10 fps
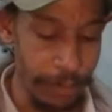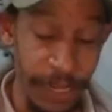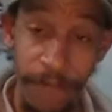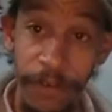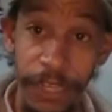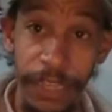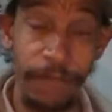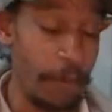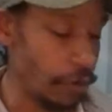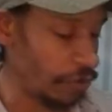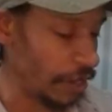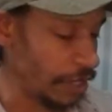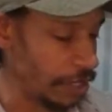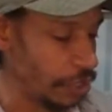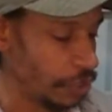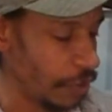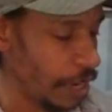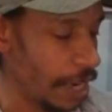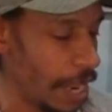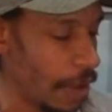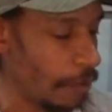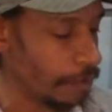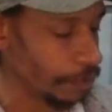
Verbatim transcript: Definitely the fall transition right now.